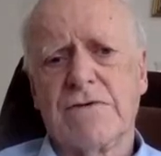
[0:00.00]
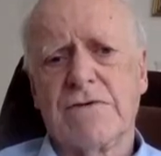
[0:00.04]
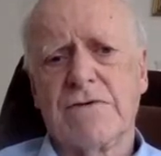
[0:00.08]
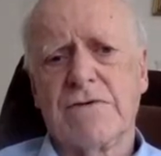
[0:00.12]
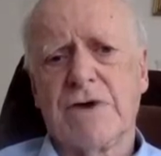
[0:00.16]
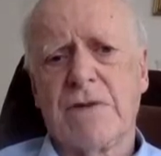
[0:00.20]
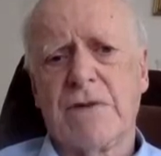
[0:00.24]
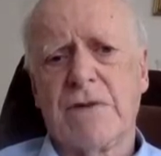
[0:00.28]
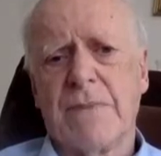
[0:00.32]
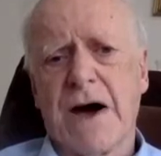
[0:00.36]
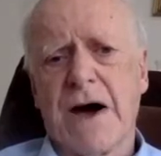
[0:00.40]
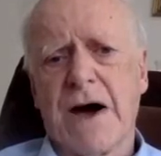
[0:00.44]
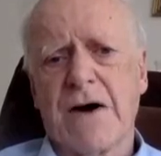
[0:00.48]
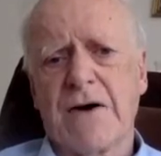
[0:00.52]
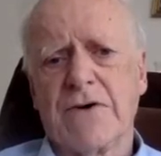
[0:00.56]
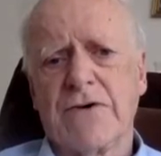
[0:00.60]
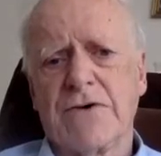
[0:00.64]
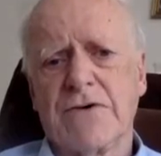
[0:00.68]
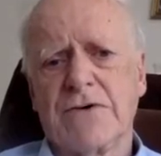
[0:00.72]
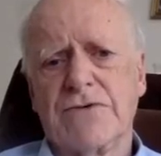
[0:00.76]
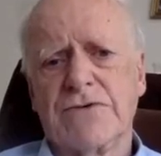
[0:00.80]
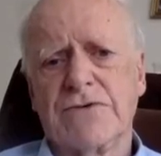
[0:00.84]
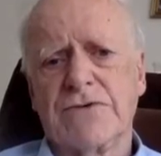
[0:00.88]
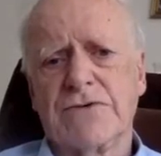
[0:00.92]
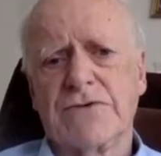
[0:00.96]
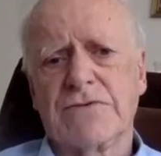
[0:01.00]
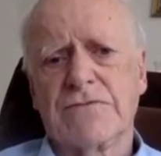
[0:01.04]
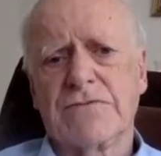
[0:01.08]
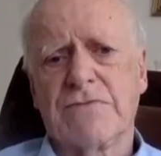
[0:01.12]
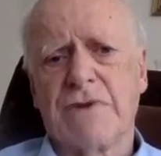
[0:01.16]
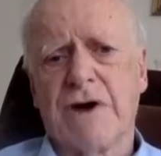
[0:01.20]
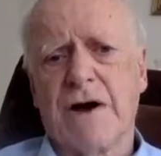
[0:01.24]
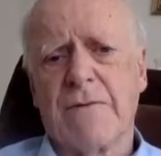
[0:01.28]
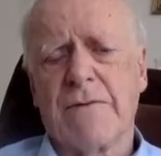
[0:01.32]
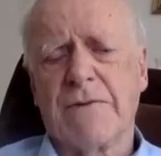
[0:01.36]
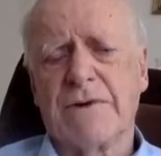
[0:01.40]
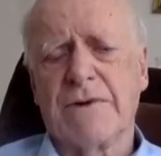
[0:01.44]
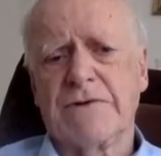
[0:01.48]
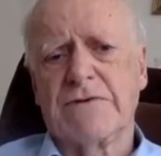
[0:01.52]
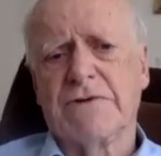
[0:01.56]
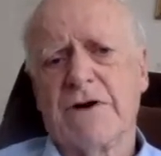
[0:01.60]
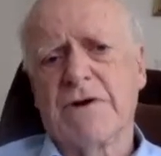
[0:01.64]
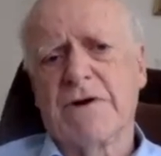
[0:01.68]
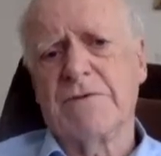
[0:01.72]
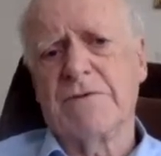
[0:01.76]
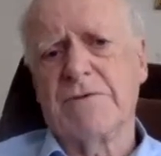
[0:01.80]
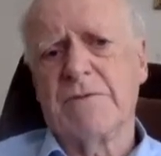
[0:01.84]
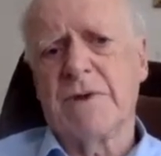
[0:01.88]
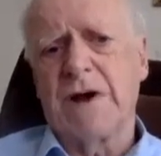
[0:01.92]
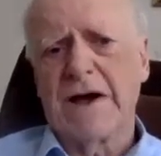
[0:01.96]
about, I mean,
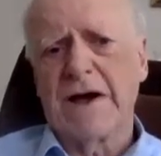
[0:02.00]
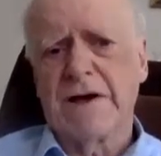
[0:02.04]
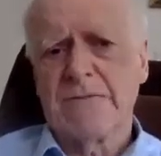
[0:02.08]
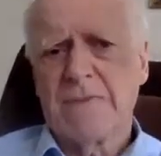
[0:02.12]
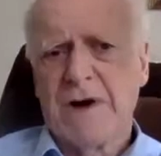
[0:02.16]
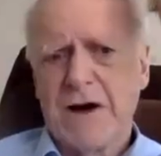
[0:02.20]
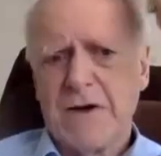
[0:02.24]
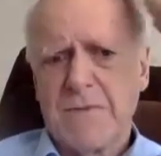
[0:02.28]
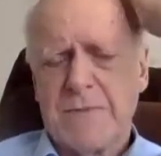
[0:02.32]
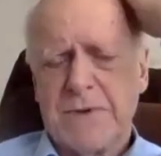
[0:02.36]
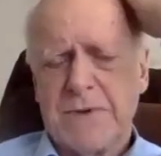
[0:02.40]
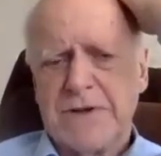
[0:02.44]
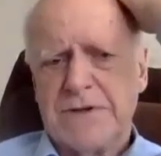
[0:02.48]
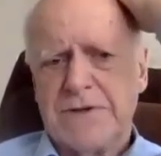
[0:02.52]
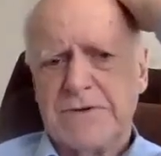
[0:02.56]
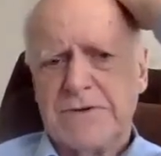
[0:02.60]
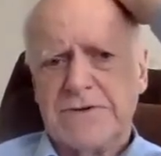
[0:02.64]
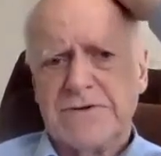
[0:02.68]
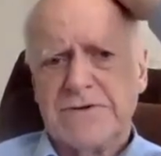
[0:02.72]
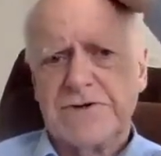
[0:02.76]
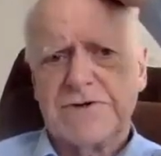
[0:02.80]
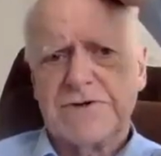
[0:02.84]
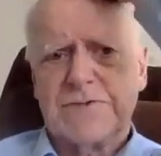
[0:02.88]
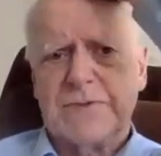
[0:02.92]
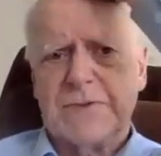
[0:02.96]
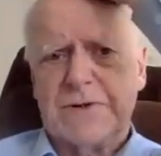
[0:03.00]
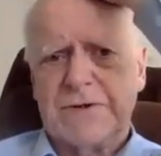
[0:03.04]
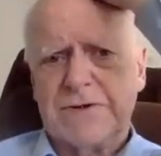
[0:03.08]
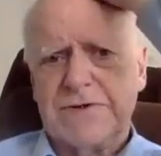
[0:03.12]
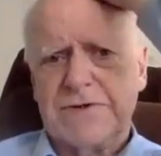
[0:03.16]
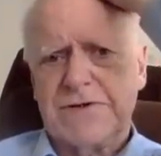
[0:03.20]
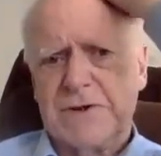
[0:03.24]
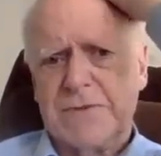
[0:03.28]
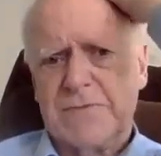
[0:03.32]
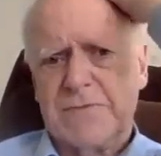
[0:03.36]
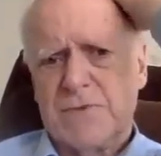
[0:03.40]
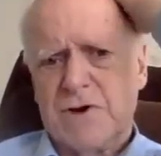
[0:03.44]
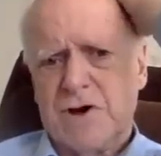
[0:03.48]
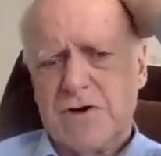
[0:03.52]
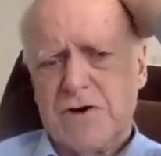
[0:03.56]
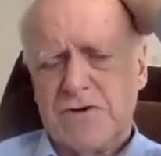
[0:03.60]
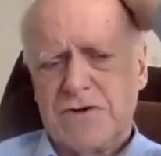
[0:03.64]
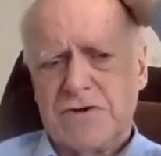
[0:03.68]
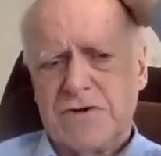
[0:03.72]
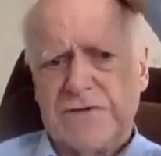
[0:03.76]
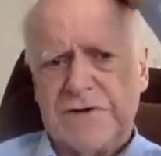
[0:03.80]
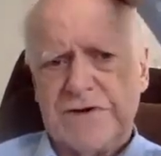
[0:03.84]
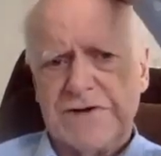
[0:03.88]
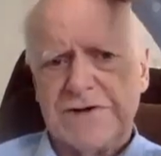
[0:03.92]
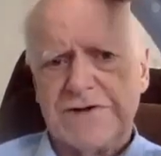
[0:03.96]
in my opinion, there's been some
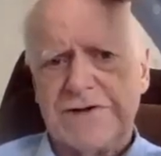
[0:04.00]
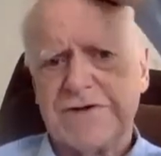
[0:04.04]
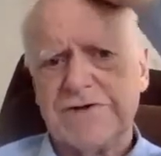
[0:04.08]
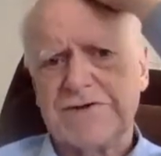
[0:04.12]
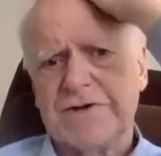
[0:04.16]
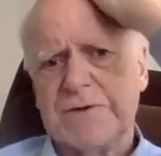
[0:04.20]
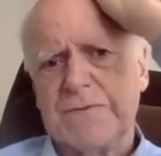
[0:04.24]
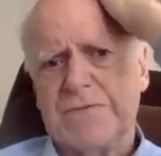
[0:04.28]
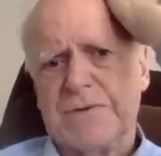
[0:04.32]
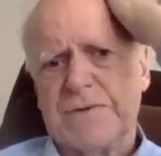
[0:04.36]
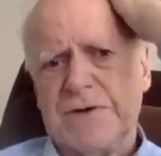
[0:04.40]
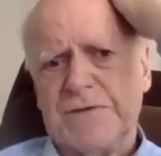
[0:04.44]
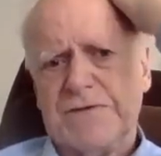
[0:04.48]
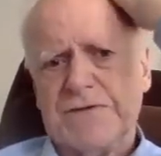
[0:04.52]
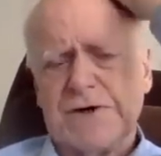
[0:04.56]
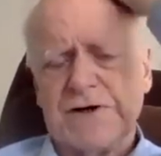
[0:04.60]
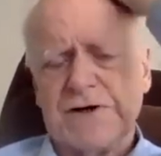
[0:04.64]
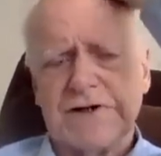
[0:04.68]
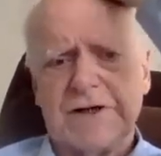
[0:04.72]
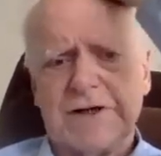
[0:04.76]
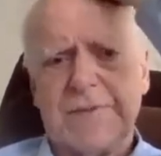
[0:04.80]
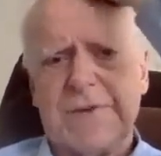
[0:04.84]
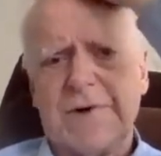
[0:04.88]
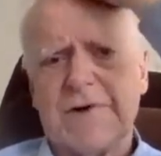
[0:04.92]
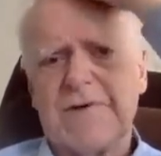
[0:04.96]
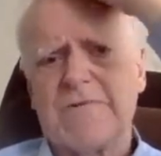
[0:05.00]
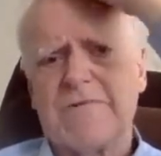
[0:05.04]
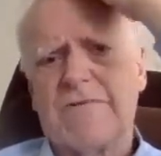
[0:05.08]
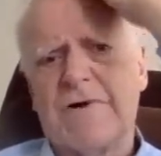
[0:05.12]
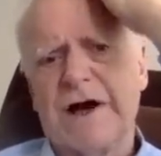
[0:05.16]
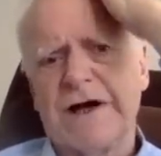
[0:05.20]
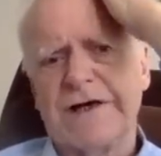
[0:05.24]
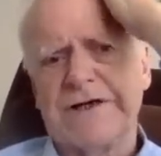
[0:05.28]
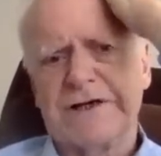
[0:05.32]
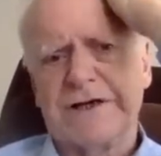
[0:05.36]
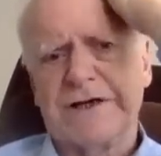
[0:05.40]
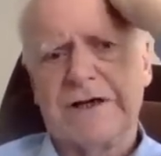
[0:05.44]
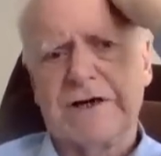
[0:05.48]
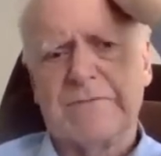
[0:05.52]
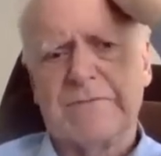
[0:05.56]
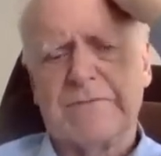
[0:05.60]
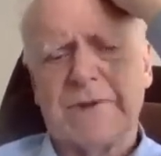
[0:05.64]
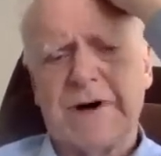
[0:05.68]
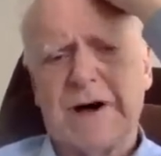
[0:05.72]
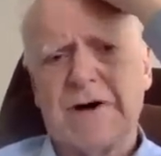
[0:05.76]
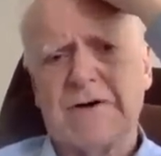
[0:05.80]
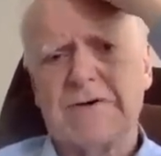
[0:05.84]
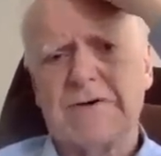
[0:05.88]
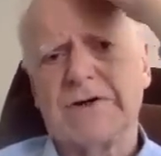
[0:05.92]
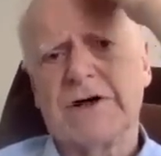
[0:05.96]
controversy and some difficulty about writing
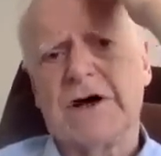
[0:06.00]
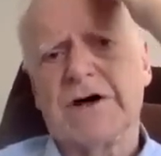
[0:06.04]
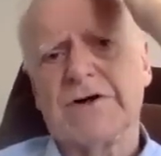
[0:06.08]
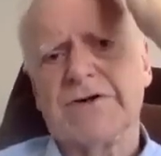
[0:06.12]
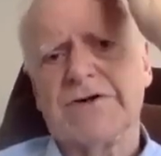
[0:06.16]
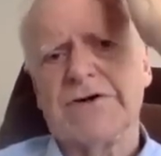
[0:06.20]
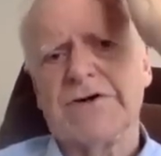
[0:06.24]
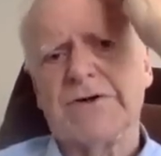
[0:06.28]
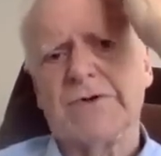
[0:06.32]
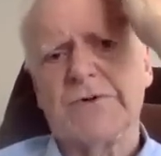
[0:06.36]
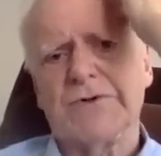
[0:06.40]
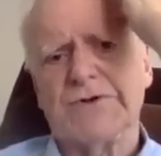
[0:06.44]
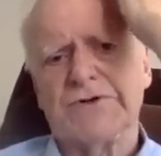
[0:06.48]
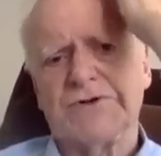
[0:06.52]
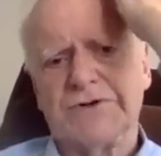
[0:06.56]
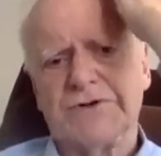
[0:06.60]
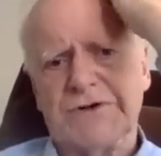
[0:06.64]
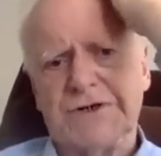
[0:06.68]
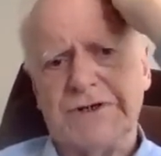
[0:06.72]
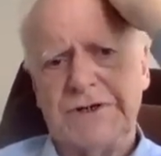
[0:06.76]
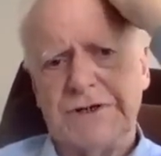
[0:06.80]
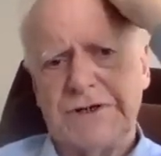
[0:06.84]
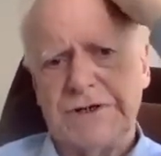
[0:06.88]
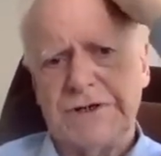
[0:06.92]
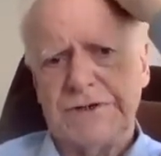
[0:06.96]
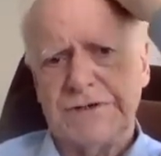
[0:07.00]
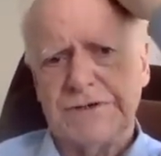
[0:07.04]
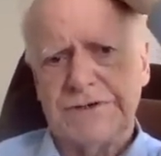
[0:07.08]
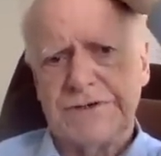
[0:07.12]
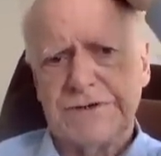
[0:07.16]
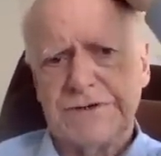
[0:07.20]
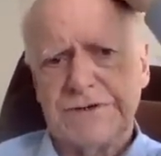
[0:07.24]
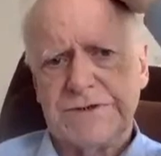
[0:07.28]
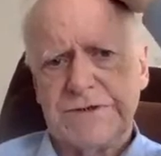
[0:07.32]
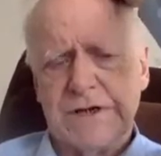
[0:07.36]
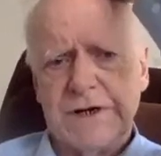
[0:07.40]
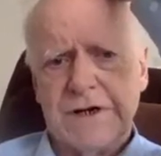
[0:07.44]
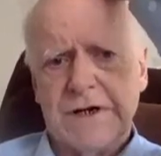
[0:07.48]
about unequal treaties